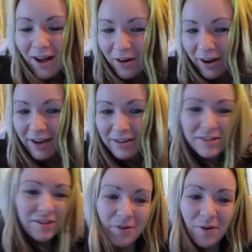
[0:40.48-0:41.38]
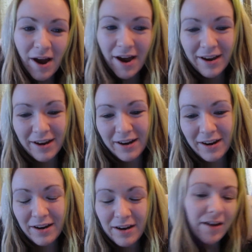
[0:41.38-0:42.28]
Okay, so
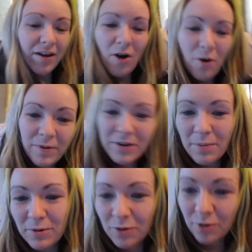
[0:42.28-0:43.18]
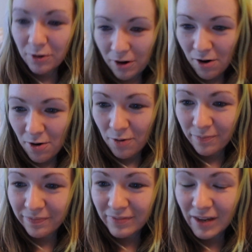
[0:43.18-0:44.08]
I opened up Google
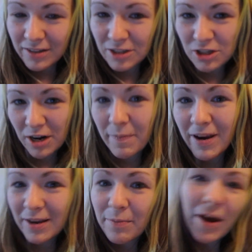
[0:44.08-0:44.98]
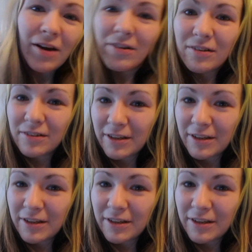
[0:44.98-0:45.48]
Chrome to check my email.